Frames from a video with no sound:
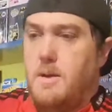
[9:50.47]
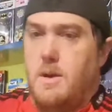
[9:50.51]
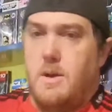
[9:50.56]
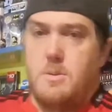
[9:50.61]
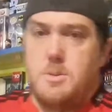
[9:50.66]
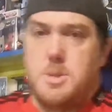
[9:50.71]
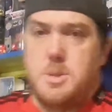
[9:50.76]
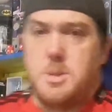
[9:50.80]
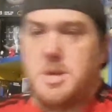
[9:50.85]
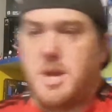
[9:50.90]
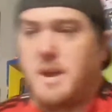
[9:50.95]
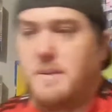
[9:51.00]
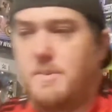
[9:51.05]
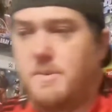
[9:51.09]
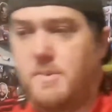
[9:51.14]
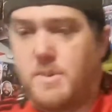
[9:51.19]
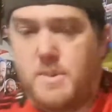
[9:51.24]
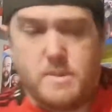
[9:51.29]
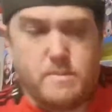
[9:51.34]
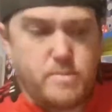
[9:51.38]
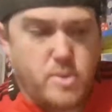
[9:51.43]
I'll just keep
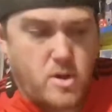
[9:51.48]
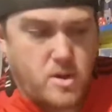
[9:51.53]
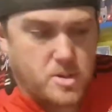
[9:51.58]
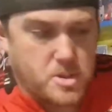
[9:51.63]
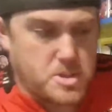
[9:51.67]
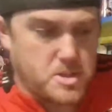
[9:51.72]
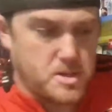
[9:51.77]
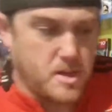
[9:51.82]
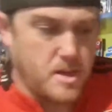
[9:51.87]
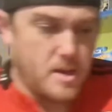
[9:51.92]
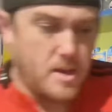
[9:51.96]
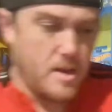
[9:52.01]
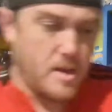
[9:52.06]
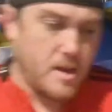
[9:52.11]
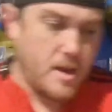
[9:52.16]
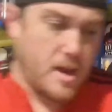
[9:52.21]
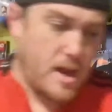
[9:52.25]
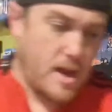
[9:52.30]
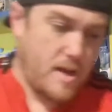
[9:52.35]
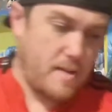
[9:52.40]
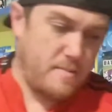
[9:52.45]
them in the box.
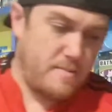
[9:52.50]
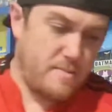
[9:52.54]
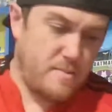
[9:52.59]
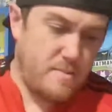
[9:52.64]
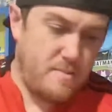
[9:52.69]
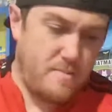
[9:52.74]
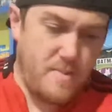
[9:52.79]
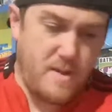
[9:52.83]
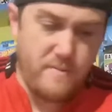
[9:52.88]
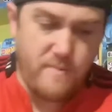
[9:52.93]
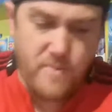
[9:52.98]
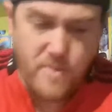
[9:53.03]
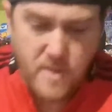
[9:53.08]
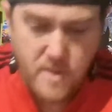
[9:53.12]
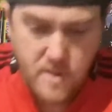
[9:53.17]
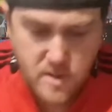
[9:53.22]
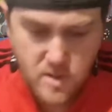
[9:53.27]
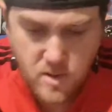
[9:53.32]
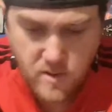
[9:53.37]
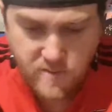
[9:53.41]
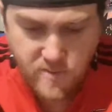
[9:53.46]
Another thing
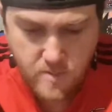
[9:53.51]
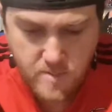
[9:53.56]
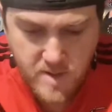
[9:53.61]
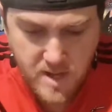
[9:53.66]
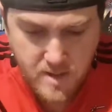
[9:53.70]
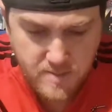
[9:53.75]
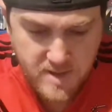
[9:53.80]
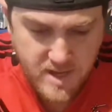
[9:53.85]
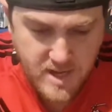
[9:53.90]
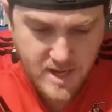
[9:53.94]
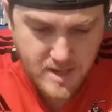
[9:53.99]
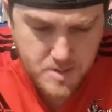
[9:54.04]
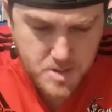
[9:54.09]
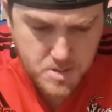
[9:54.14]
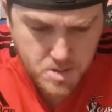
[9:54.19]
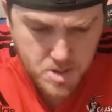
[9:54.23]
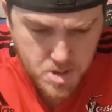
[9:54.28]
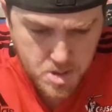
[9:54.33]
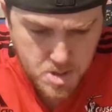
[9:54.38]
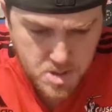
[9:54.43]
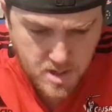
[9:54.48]
I got from EB Games,
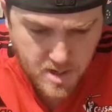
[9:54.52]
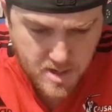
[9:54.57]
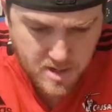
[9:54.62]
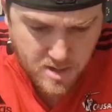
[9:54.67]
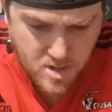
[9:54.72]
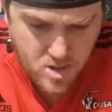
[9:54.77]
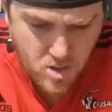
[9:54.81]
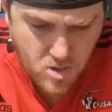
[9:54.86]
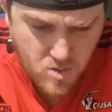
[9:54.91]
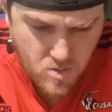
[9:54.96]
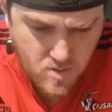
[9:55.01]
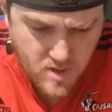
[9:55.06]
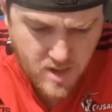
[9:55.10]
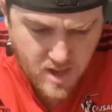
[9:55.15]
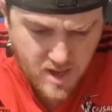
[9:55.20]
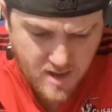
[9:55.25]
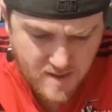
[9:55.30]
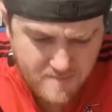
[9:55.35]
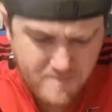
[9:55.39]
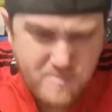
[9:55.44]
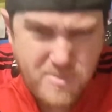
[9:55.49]
which was kind of cool
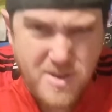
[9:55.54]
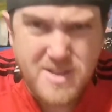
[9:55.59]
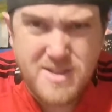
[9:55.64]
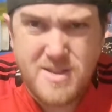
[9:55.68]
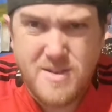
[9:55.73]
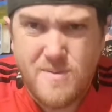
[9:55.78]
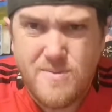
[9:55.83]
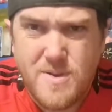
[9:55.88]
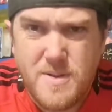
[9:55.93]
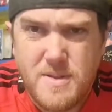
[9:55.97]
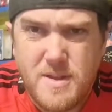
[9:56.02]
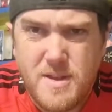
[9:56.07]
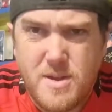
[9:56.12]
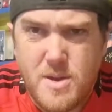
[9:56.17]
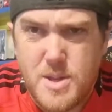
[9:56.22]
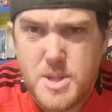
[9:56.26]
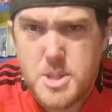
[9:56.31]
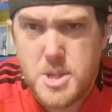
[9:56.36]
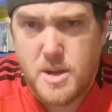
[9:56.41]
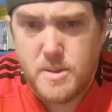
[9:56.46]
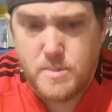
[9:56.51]
and a bit different, they
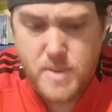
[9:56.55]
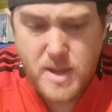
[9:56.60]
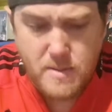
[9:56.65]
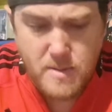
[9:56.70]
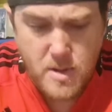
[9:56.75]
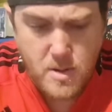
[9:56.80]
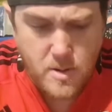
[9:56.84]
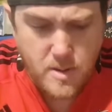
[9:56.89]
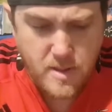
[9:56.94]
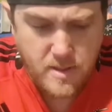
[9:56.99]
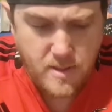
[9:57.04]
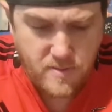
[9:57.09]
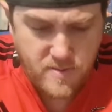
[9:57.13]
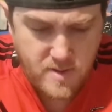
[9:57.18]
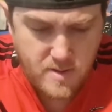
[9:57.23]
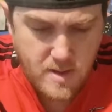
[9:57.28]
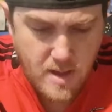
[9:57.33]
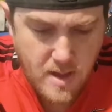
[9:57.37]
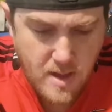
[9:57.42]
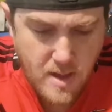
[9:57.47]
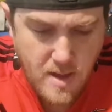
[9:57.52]
kind of chuck Batman on
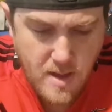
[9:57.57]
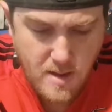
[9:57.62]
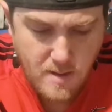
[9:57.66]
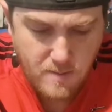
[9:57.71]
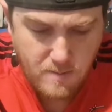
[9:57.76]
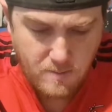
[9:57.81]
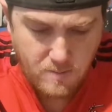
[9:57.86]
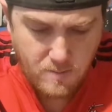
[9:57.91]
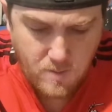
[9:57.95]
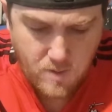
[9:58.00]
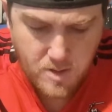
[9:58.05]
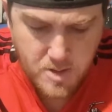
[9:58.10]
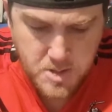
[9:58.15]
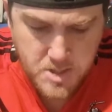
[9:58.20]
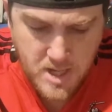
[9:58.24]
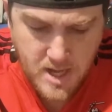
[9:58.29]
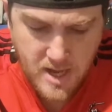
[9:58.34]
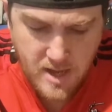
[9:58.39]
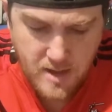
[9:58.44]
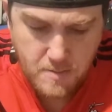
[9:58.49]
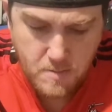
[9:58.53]
anything. was
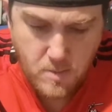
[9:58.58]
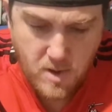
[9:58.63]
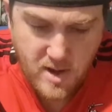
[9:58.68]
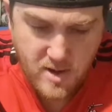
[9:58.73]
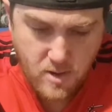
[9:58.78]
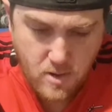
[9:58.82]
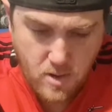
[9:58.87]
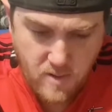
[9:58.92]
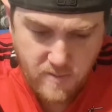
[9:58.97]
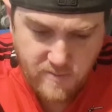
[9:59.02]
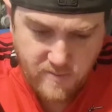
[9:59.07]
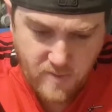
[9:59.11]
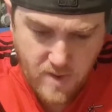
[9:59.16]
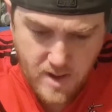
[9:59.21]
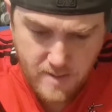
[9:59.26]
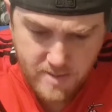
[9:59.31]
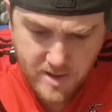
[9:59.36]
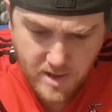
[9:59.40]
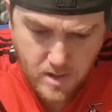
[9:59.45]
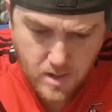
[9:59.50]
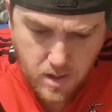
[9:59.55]
a
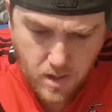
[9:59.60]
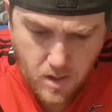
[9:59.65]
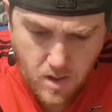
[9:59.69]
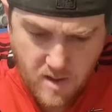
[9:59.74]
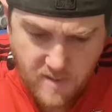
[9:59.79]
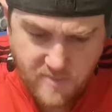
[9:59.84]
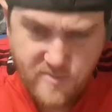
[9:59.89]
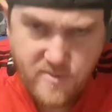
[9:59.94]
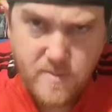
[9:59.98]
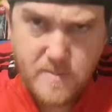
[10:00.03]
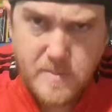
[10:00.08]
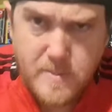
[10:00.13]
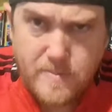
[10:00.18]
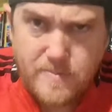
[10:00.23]
microfiber cloth.